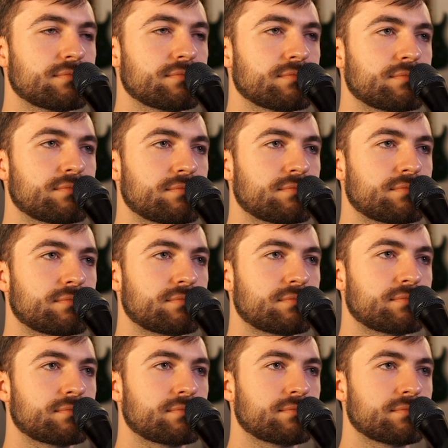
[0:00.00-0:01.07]

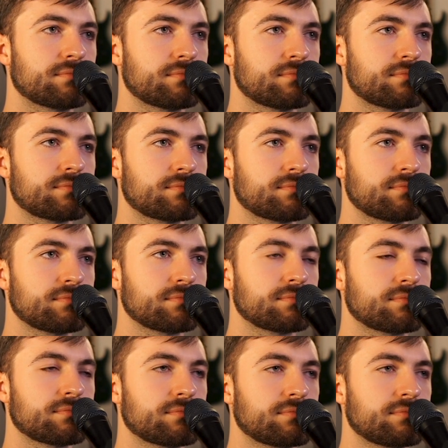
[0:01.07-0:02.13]

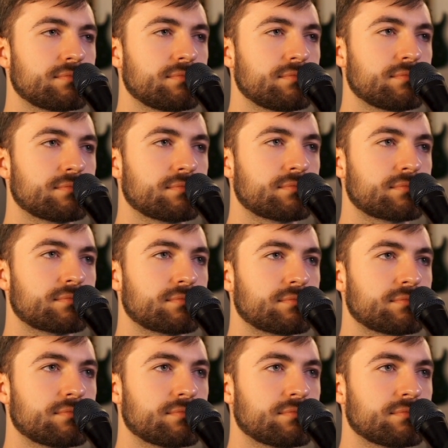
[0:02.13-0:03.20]

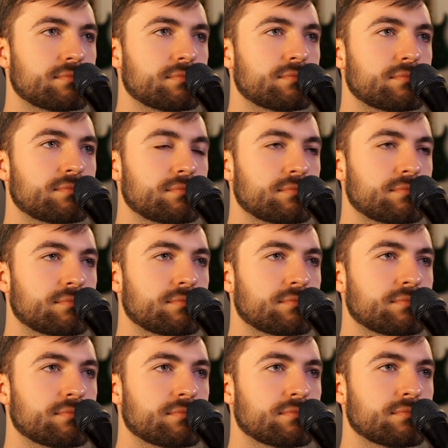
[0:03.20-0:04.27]

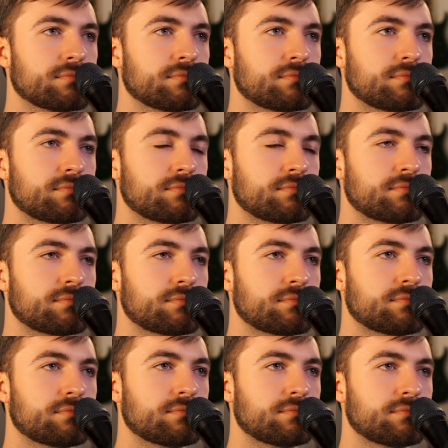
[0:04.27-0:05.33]
No words are spoken by the person on screen.